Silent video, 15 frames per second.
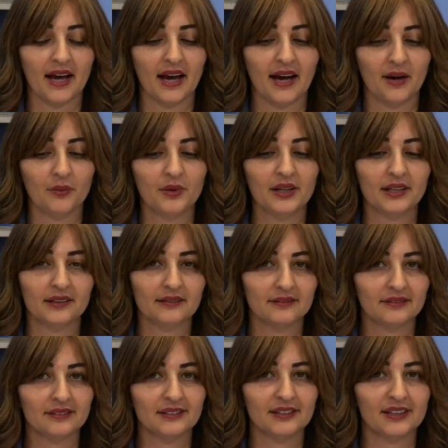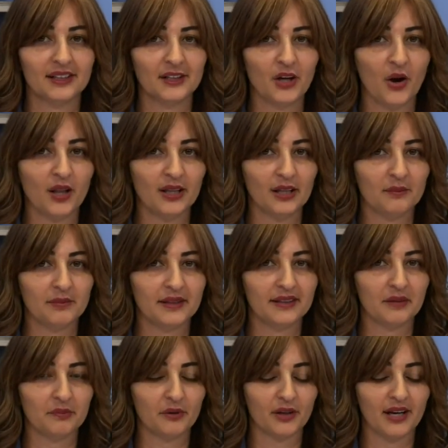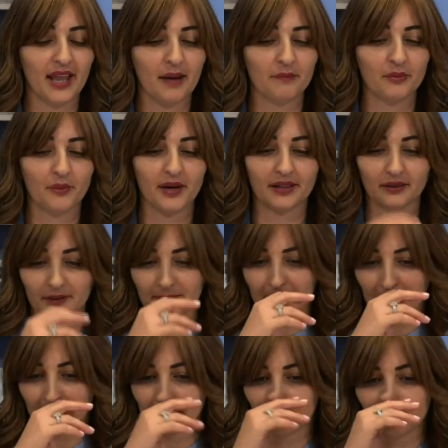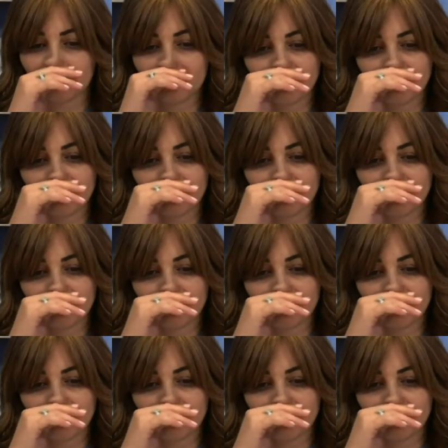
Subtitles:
I will go a little bit deeper and elaborate on that.